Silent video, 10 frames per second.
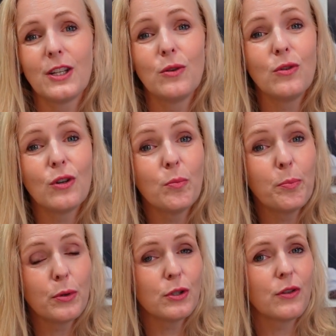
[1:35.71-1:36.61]
that you don't
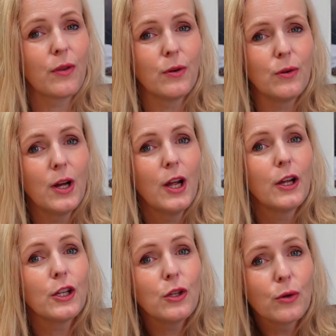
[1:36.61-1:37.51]
push through
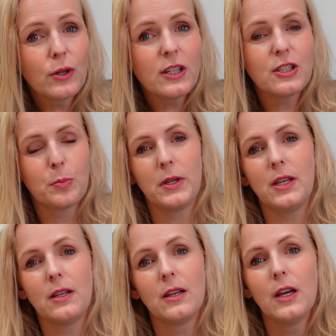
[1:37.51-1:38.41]
your
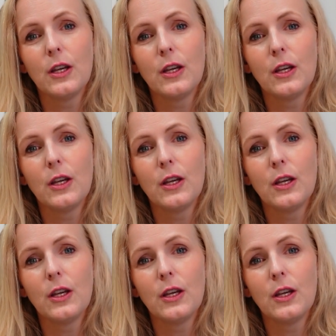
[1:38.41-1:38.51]
speed.